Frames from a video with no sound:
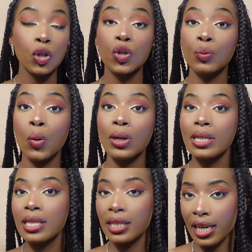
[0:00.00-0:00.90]
to more
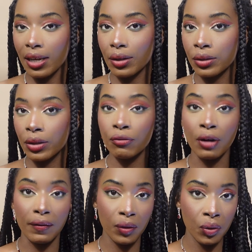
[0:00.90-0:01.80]
skilled
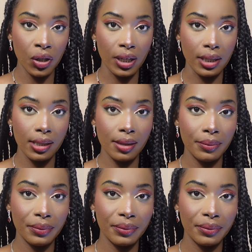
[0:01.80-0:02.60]
refugees.